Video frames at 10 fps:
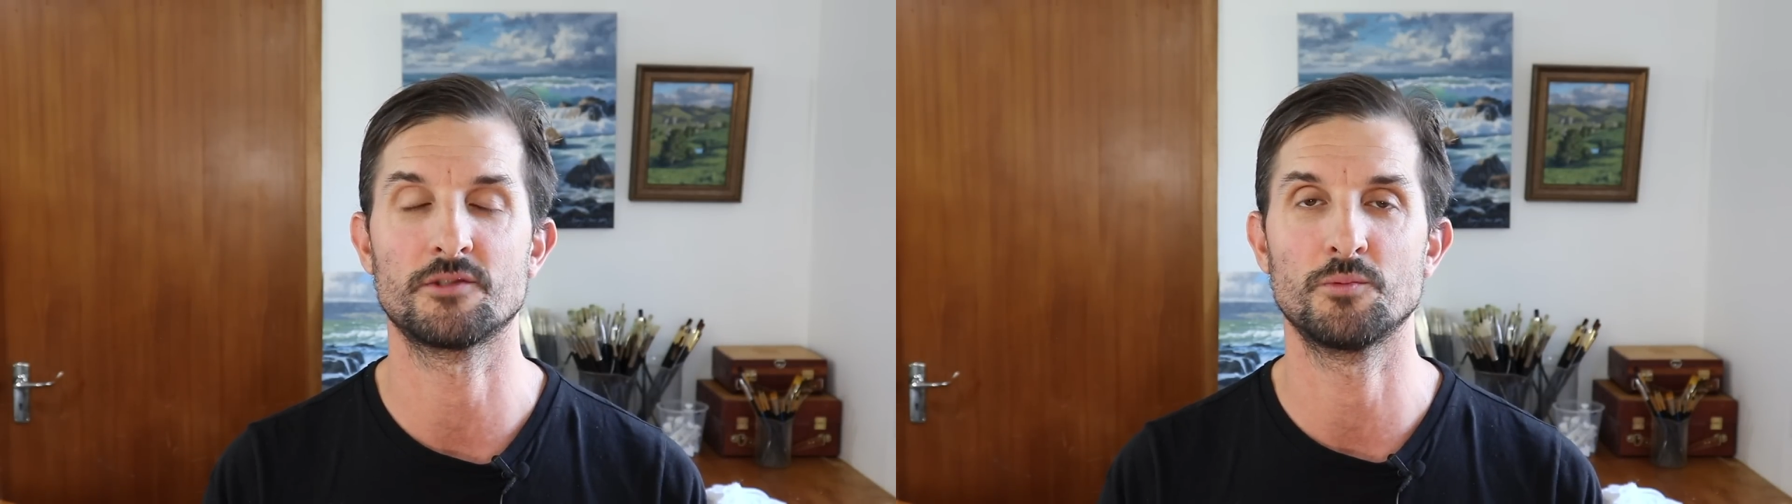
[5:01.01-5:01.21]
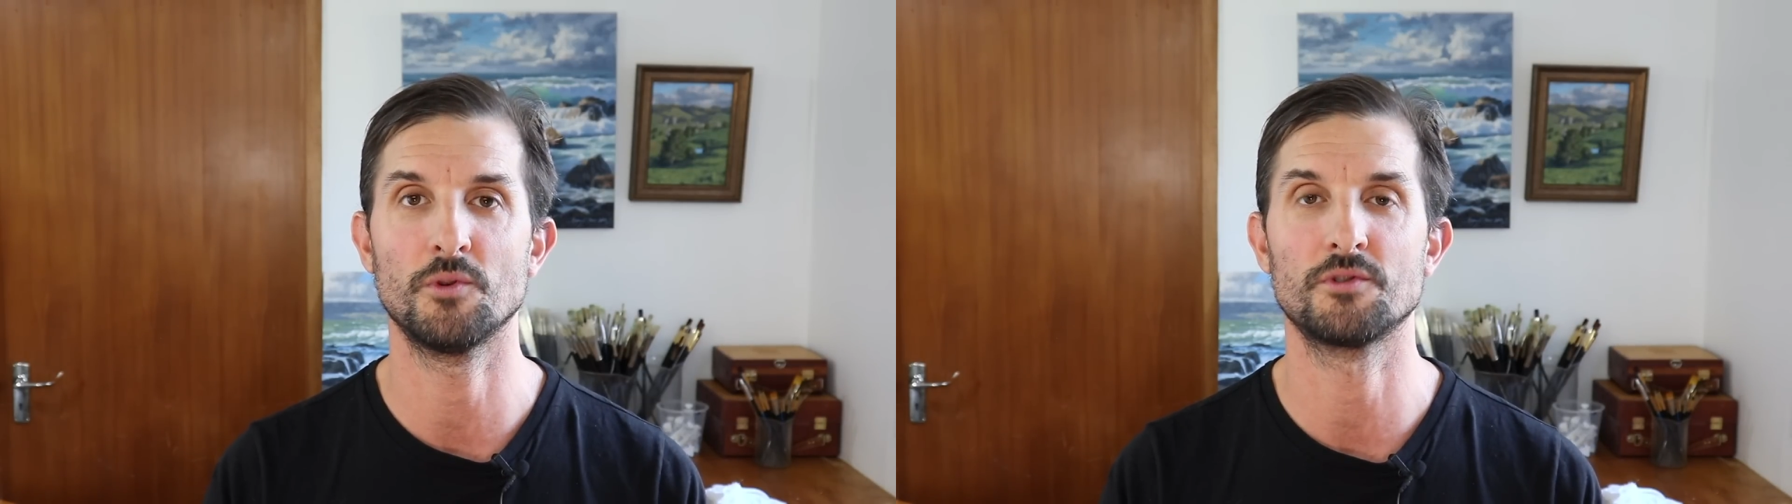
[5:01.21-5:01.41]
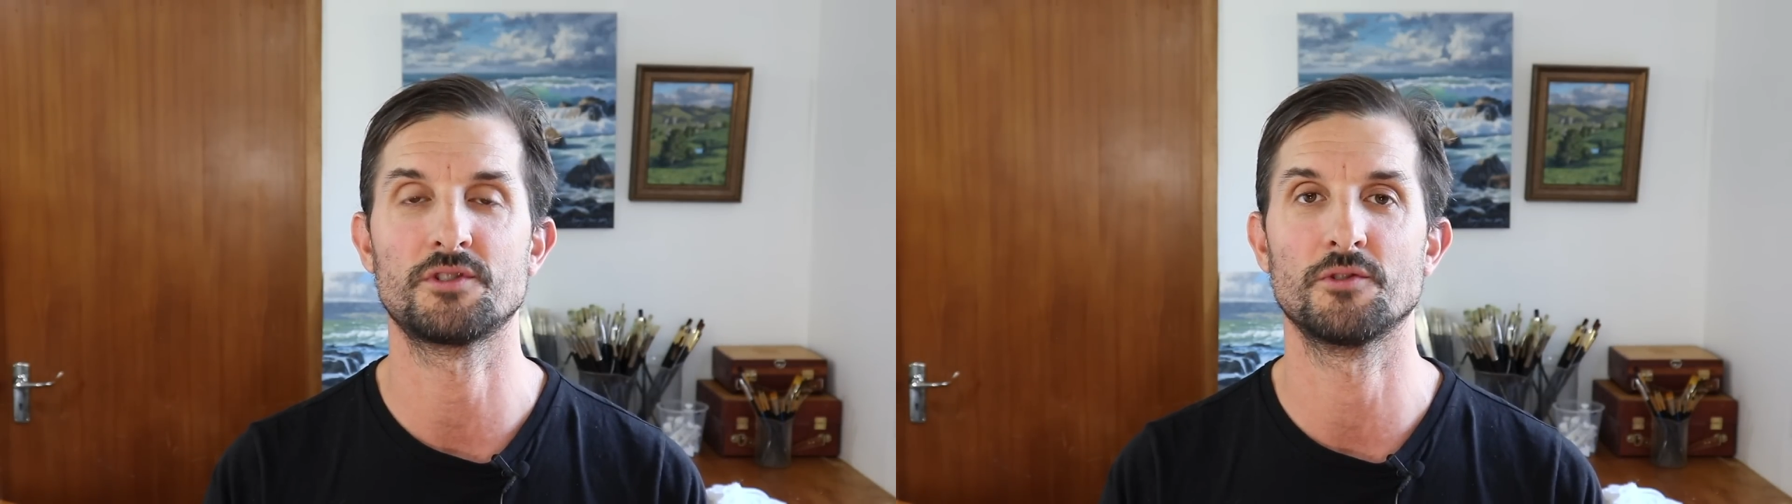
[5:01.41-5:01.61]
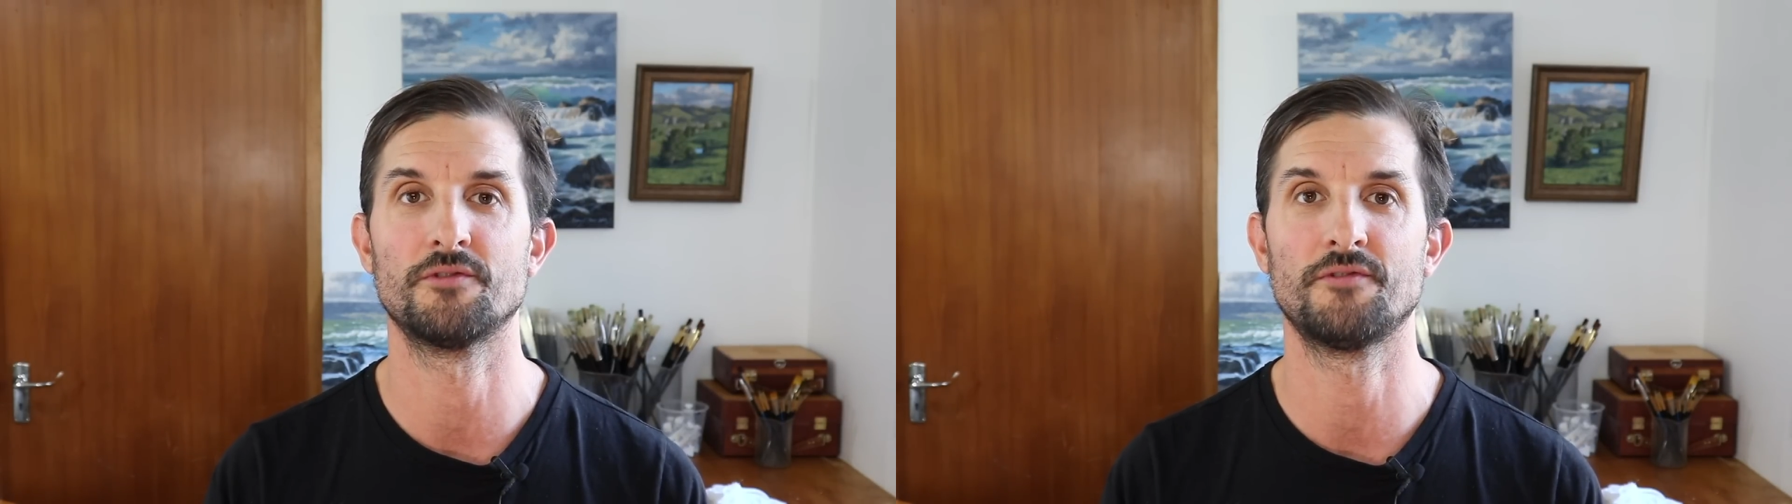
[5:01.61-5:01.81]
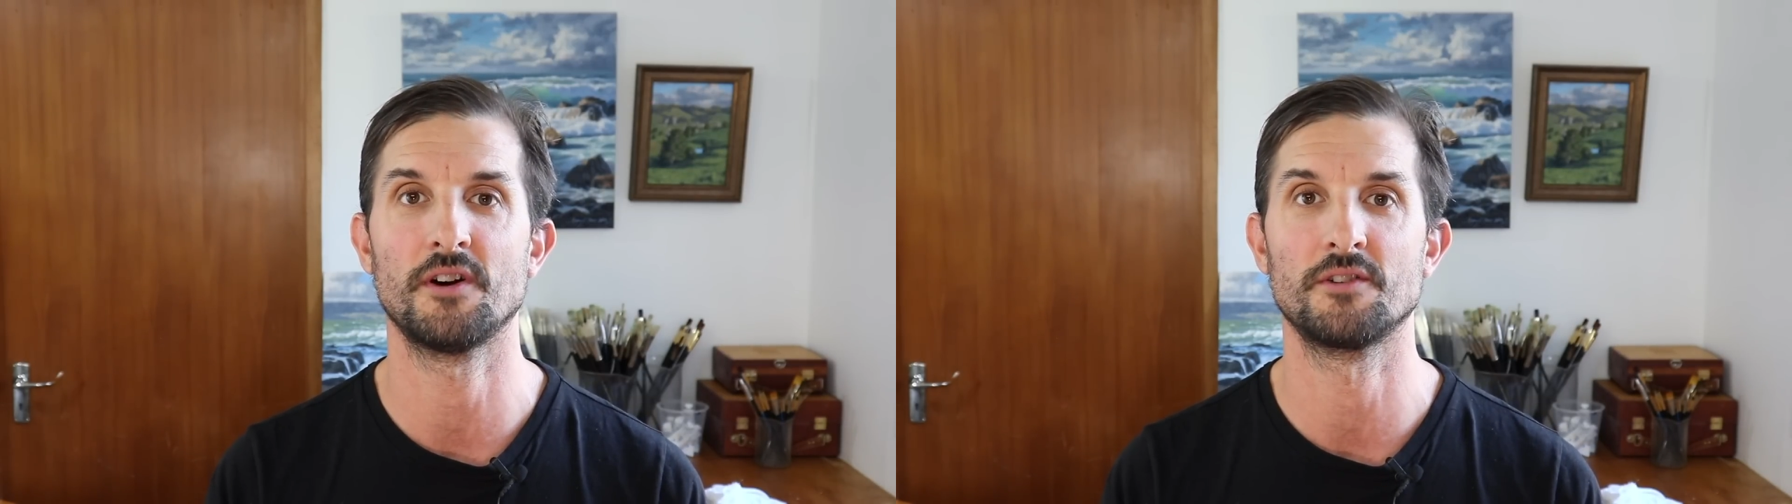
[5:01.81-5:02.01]
towards your
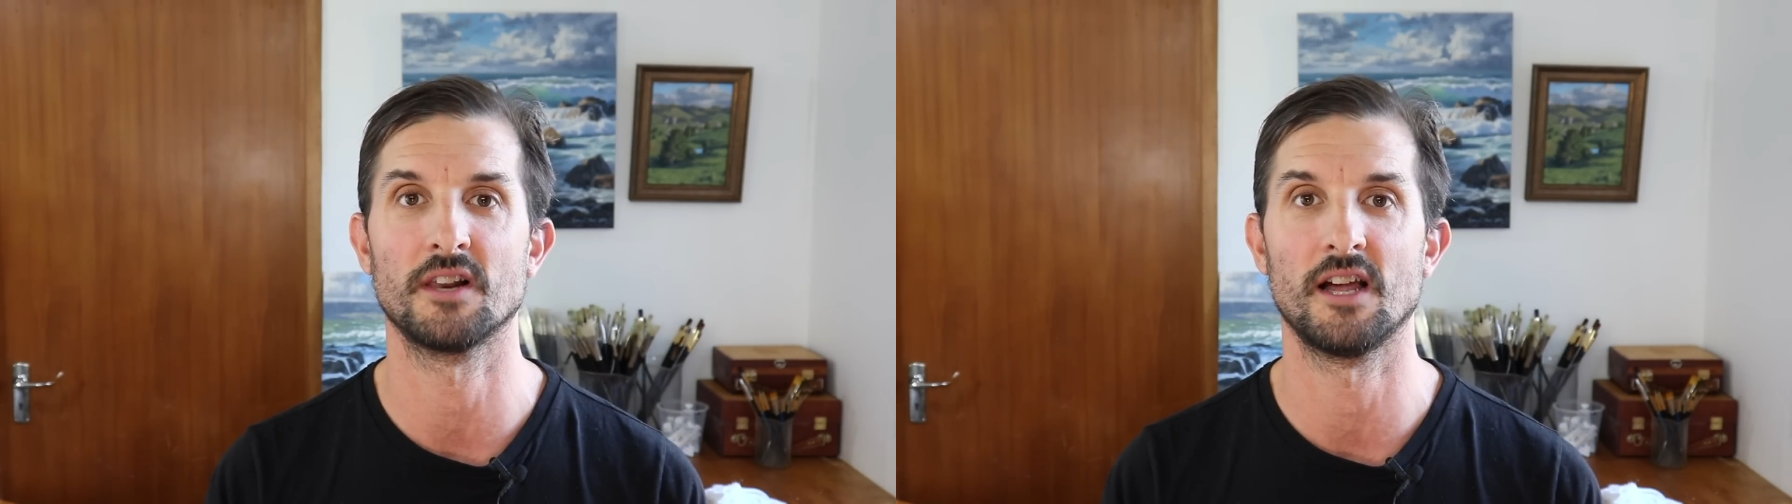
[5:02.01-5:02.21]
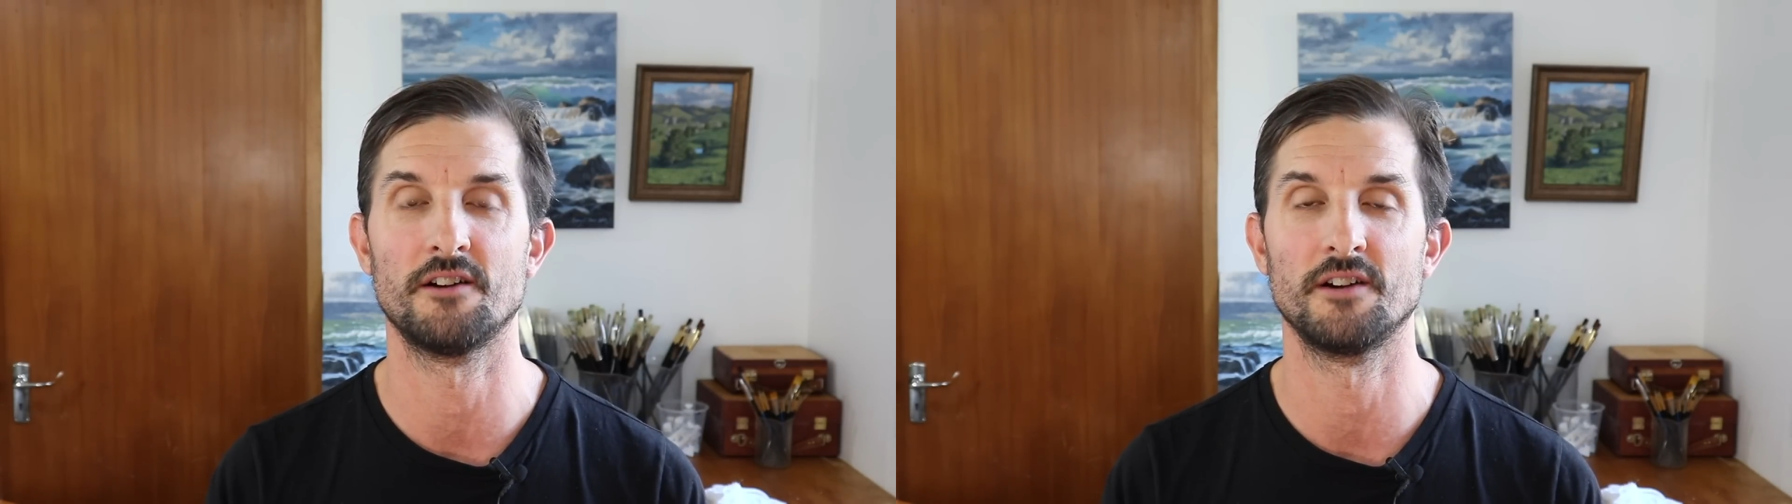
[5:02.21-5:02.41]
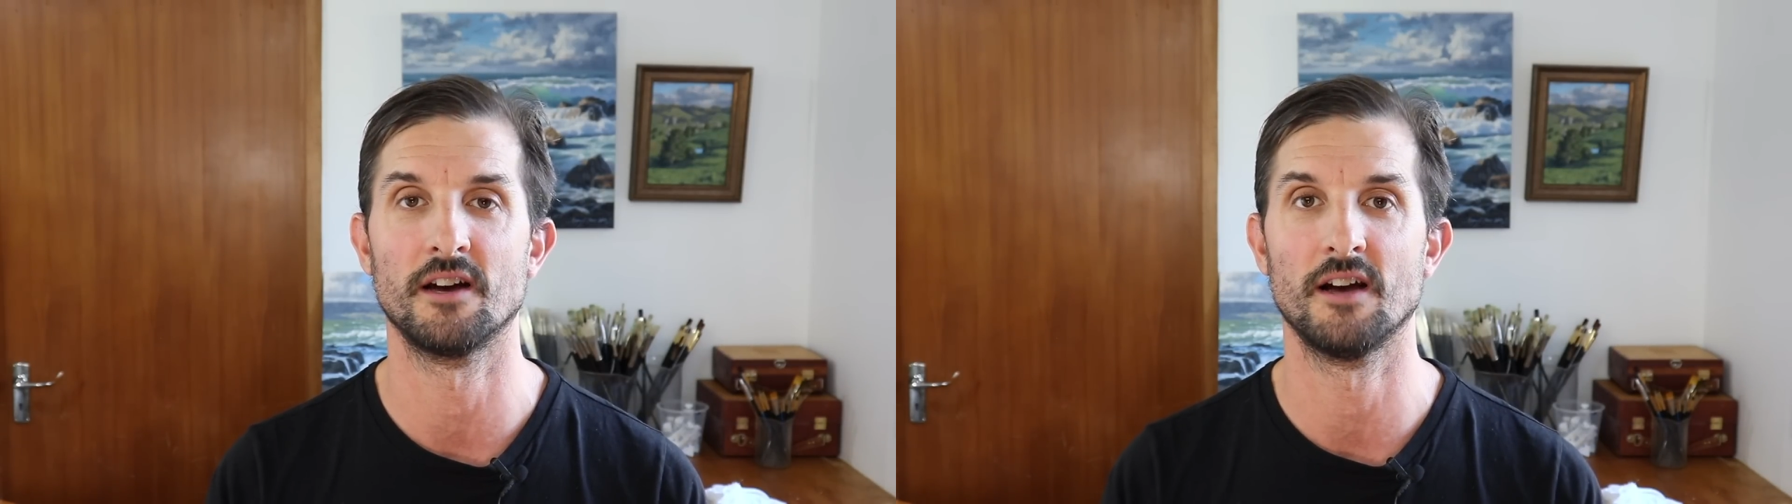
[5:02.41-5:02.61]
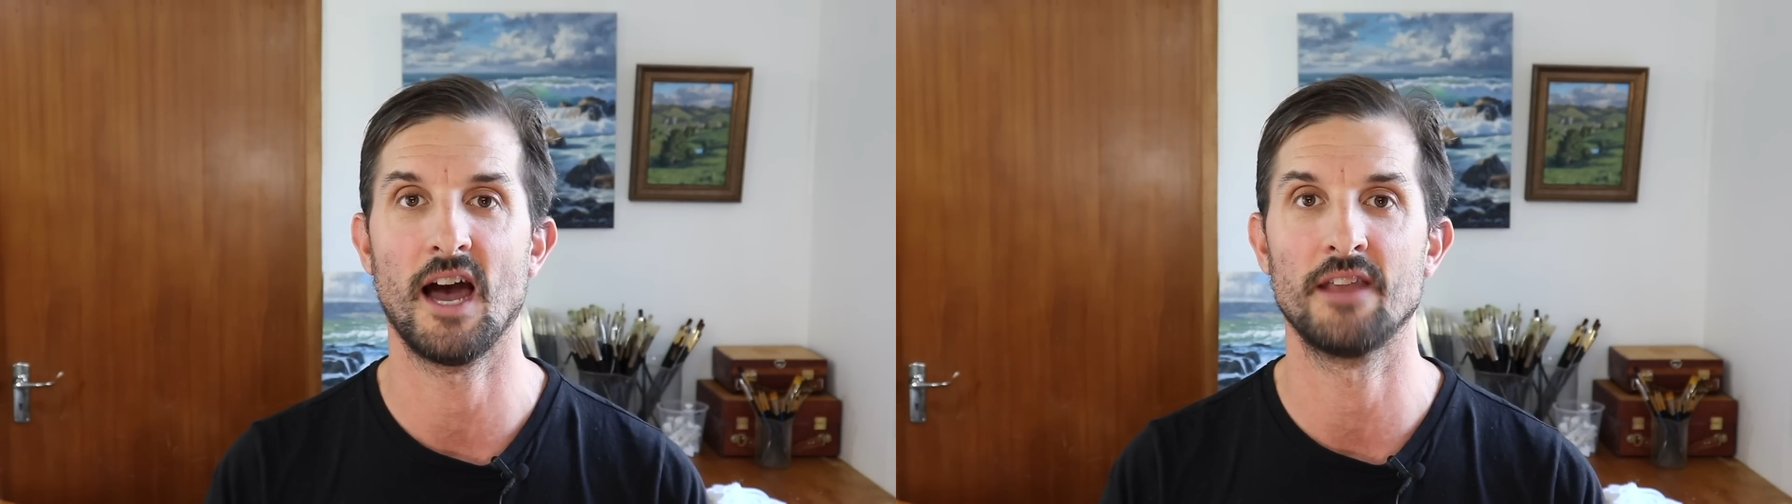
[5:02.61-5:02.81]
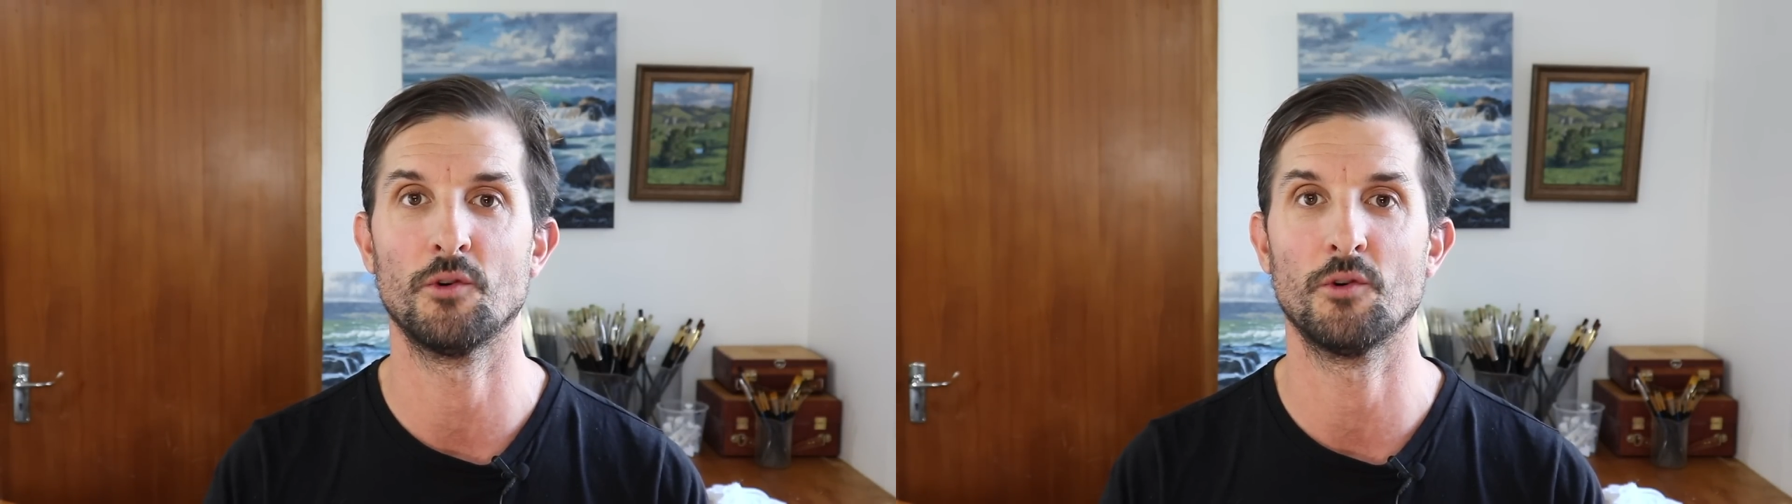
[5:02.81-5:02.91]
focal area and